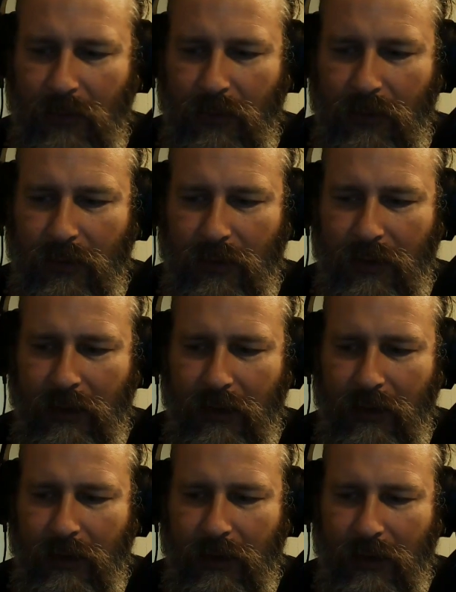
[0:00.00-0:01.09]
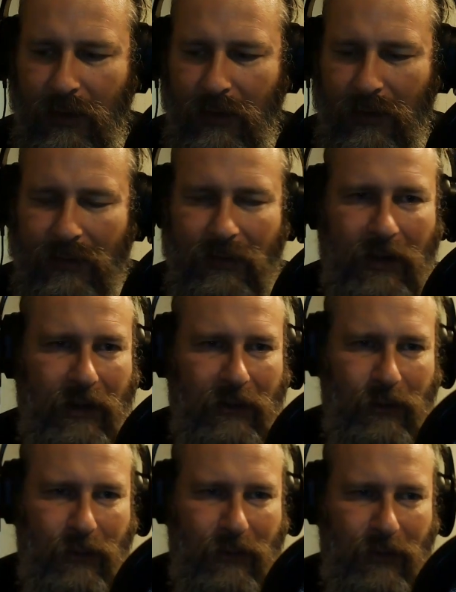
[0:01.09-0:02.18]
good studies
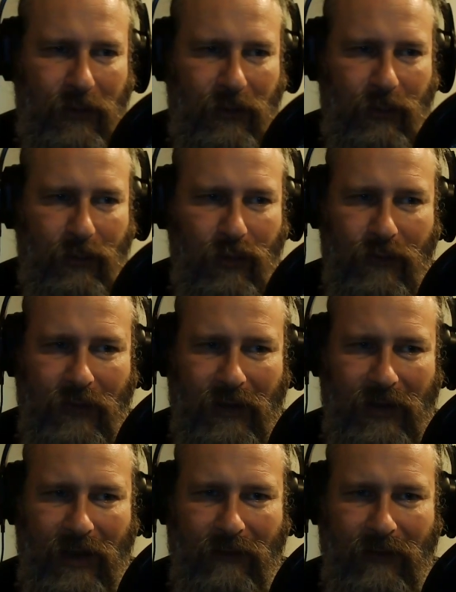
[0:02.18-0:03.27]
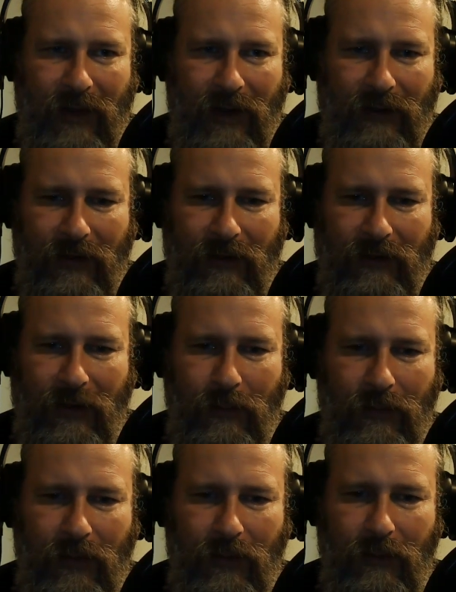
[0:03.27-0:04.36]
or reviews proving that fact.
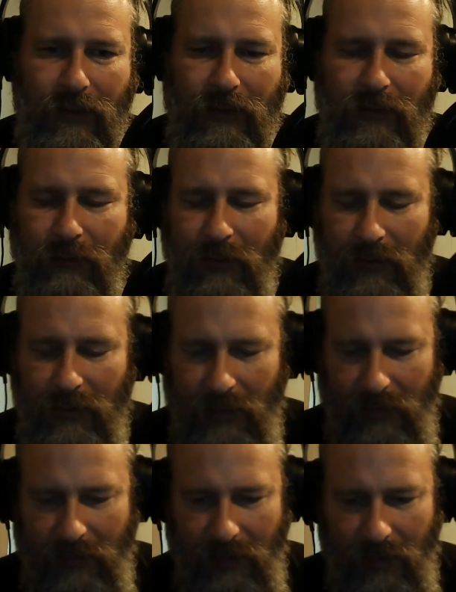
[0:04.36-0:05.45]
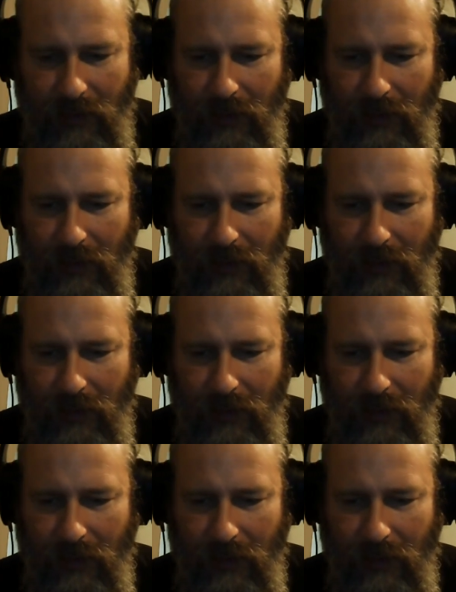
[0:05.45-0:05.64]
This field does